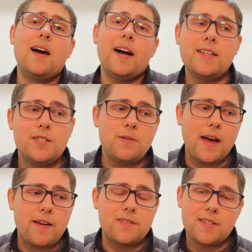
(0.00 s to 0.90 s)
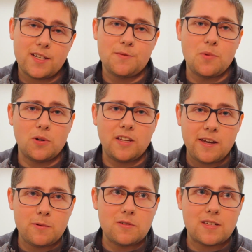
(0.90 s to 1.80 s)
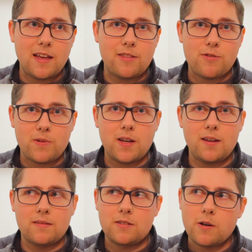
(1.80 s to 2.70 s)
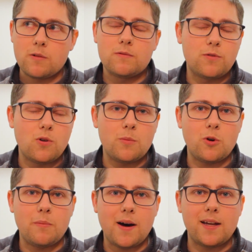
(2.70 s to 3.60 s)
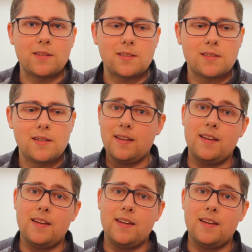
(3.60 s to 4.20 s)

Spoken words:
I do have 6 more labels and 4 more bottles.